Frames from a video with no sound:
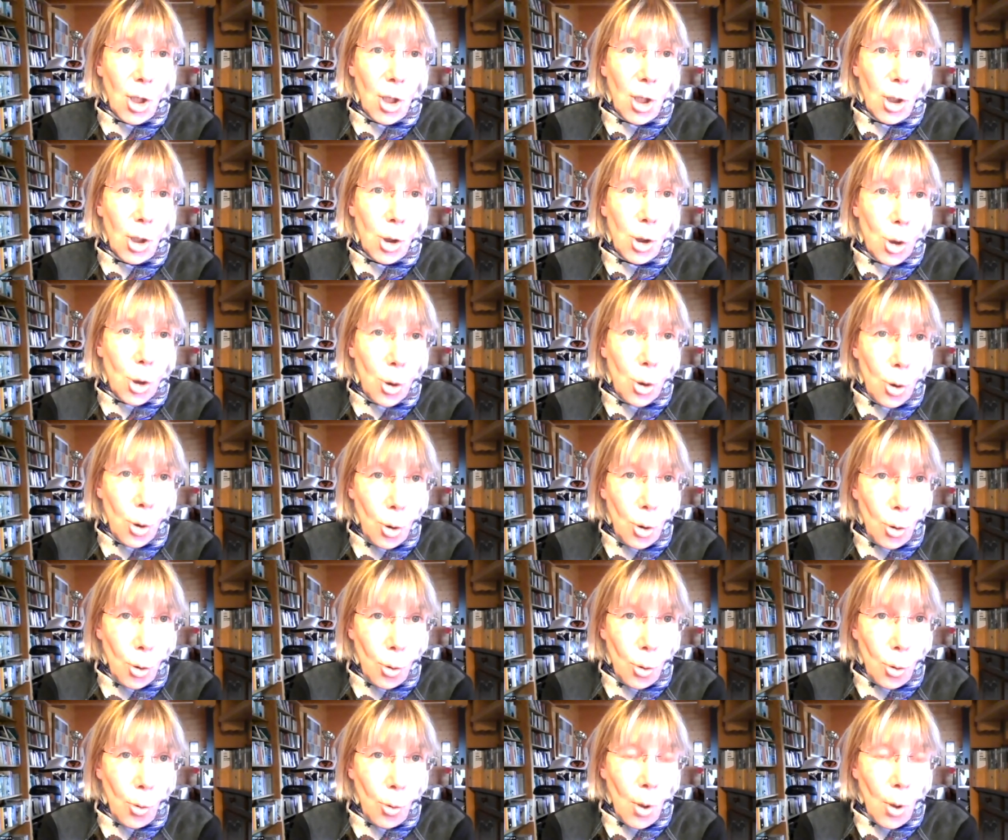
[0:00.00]

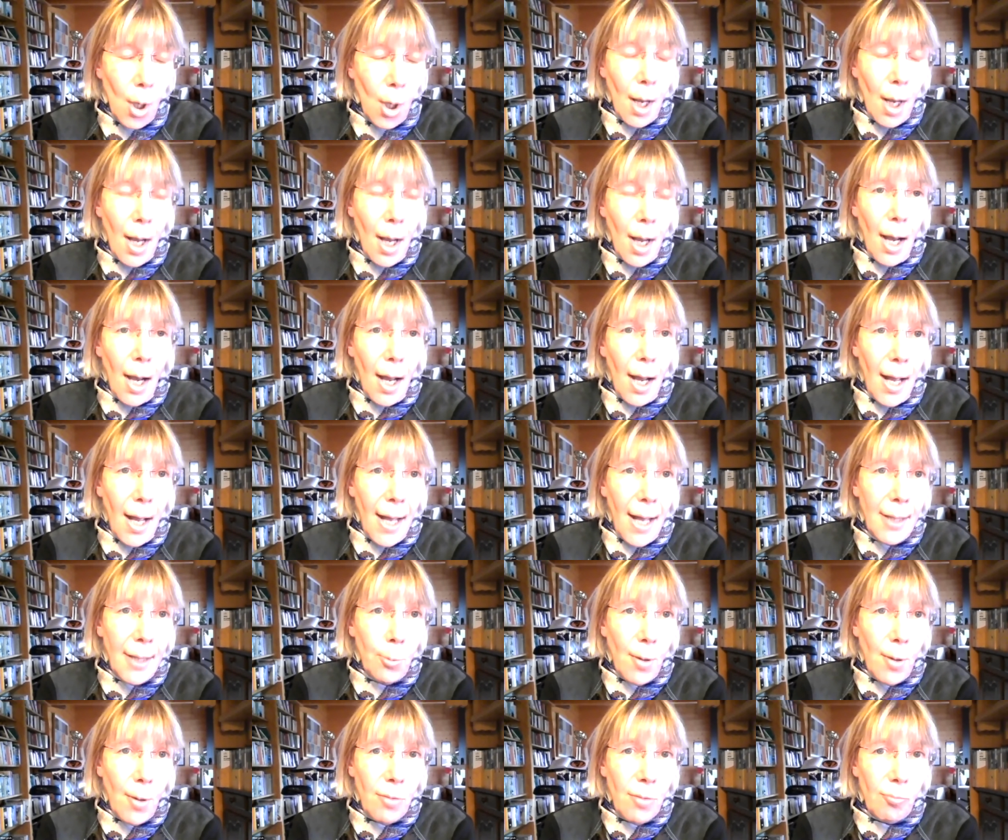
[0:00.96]
two
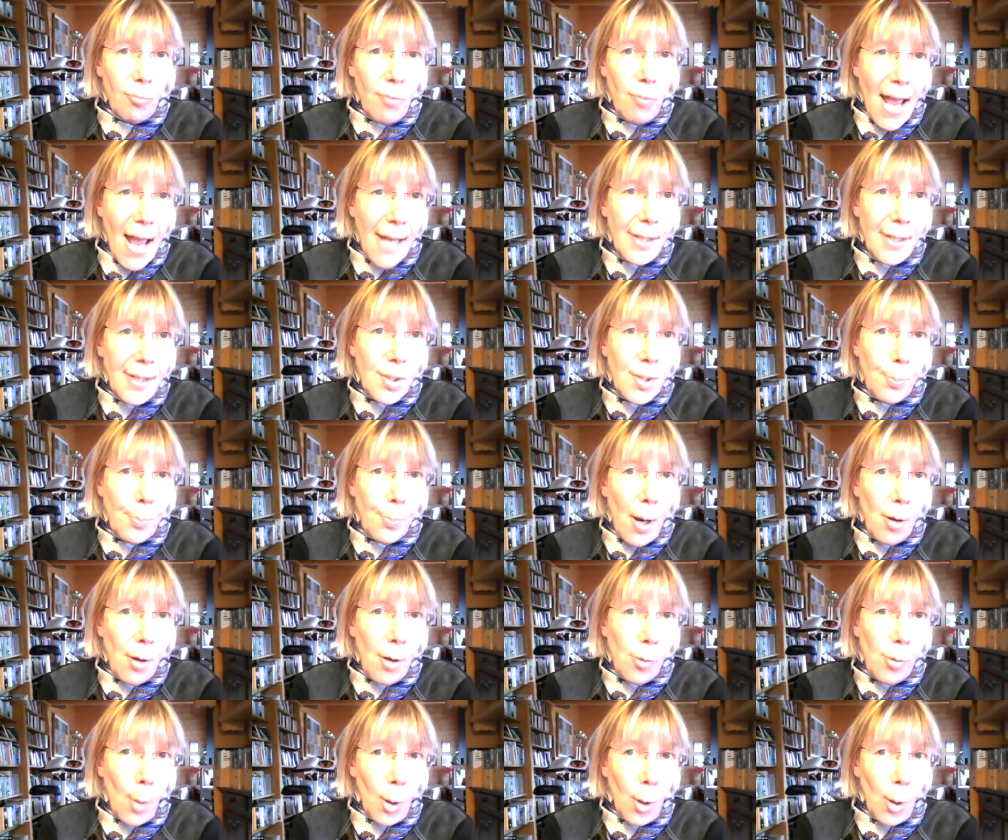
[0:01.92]
and with reds,
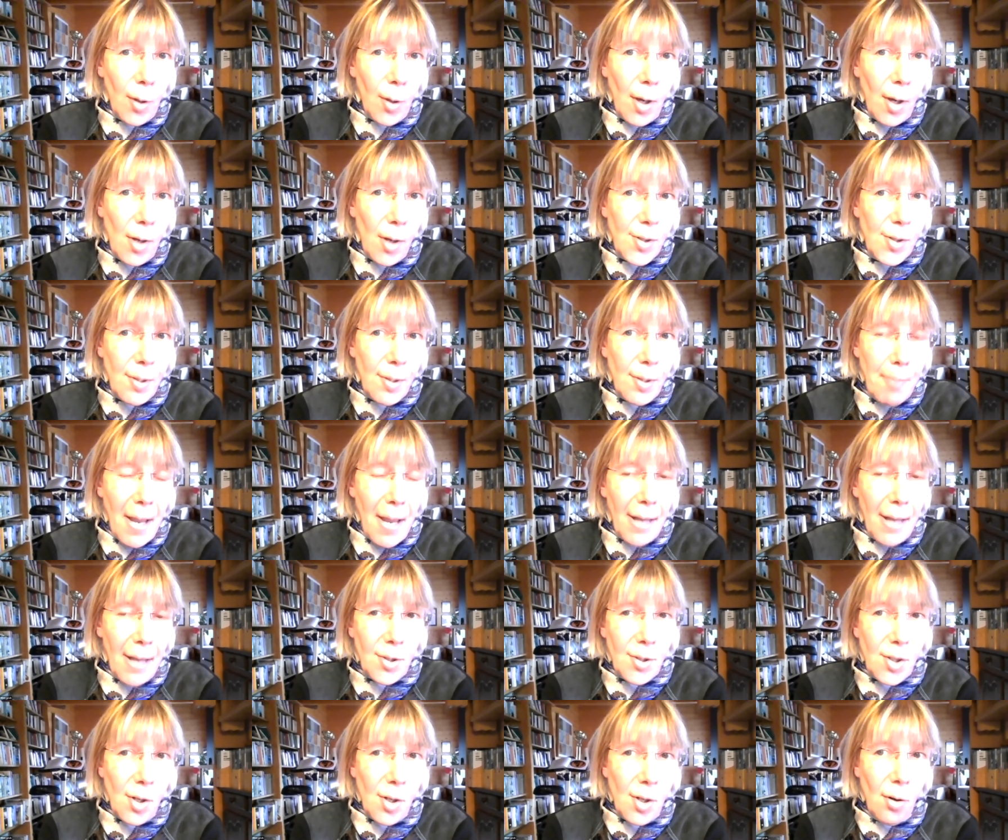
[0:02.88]
both Mondeuse and
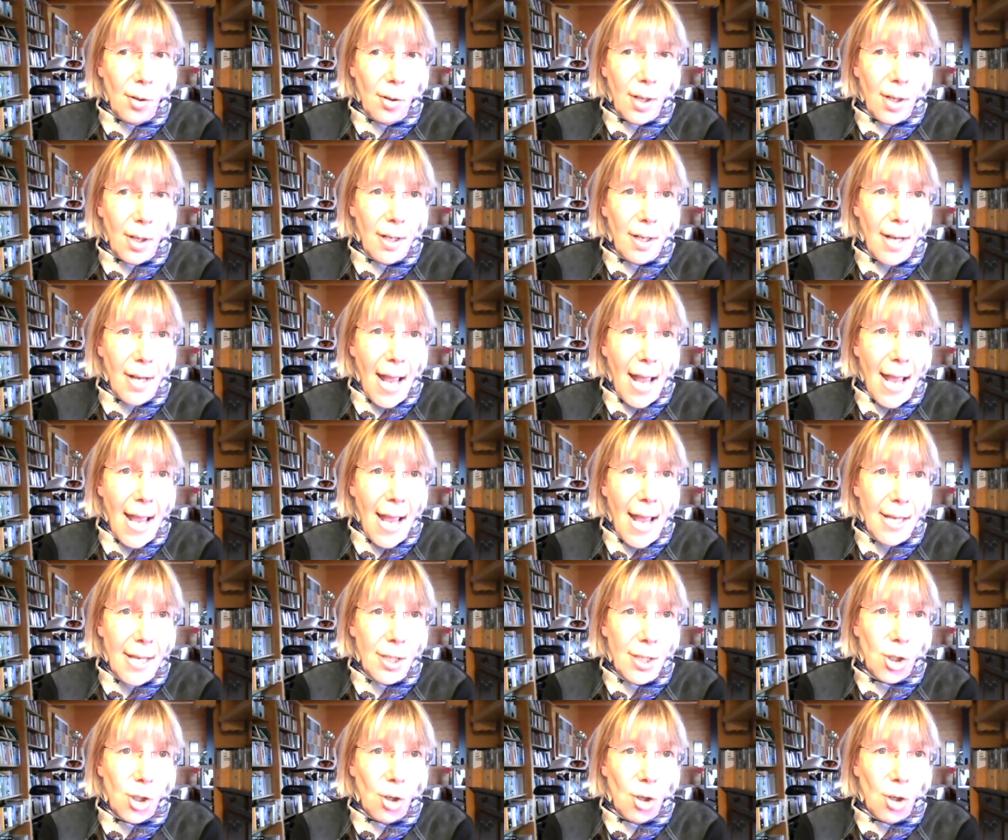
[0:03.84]
Persan can
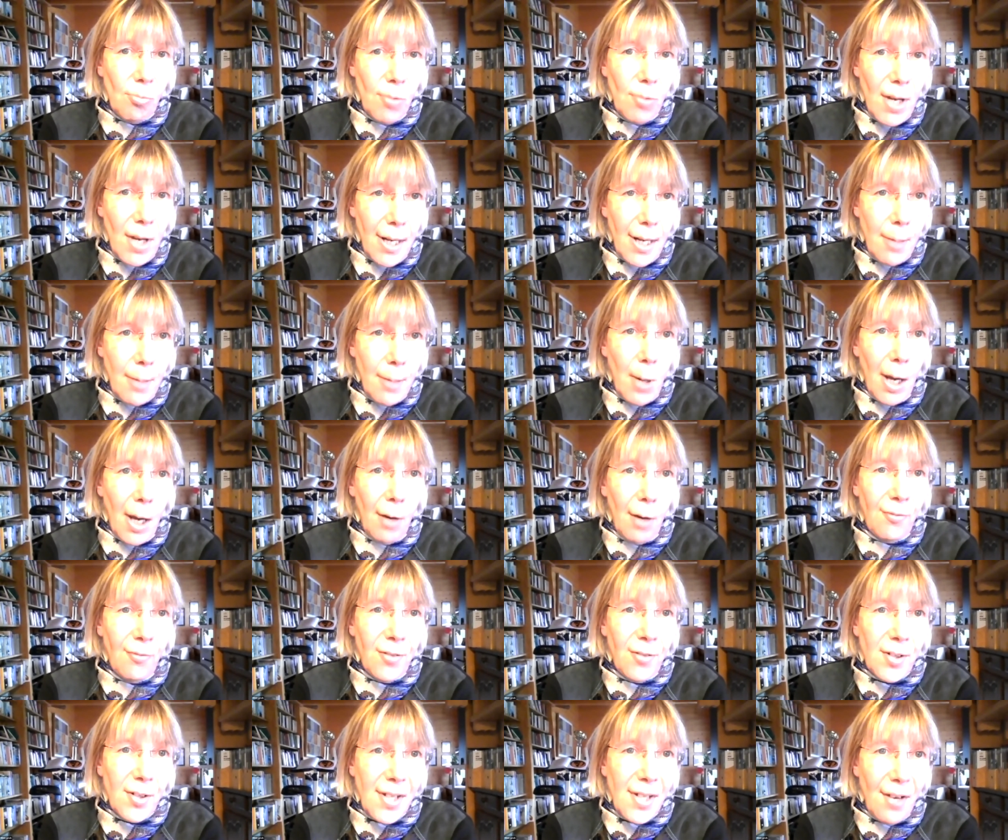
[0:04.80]
age really well
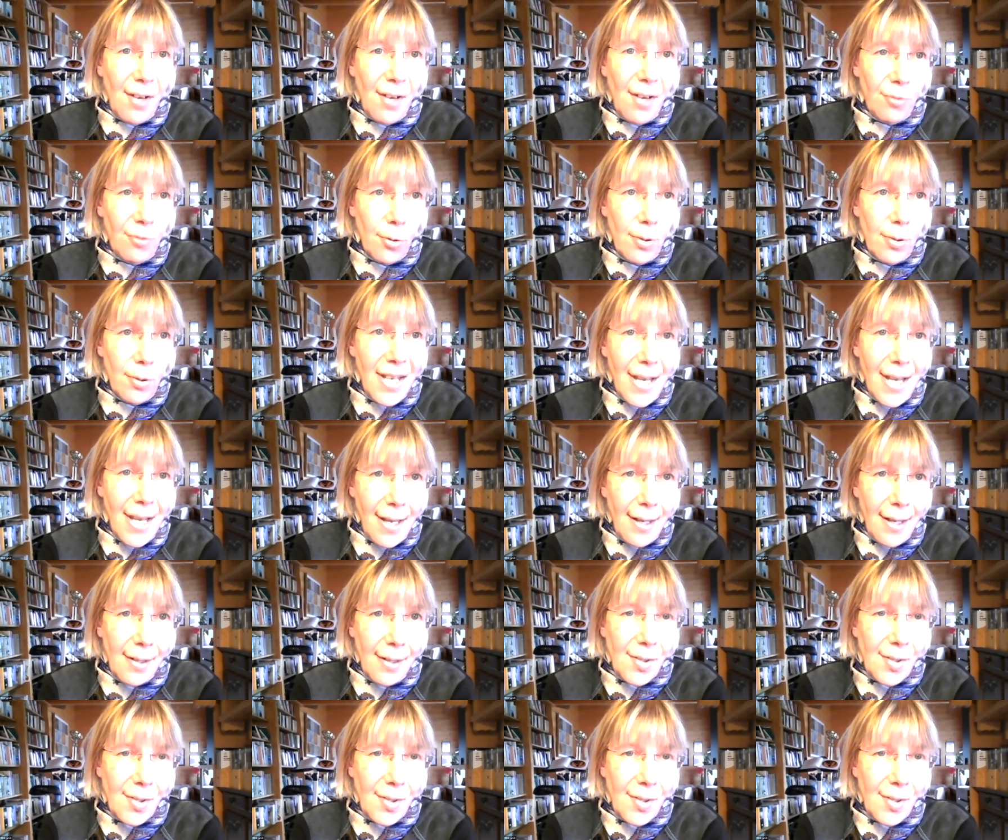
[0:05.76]
for several
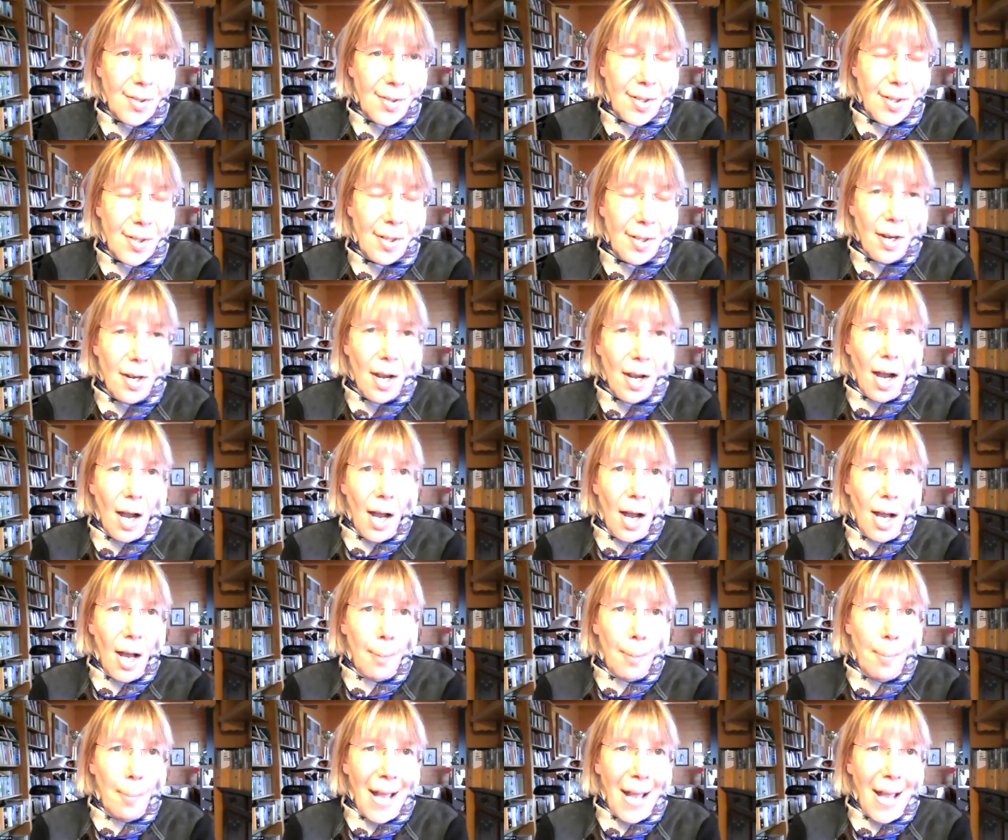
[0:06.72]
years. Um, and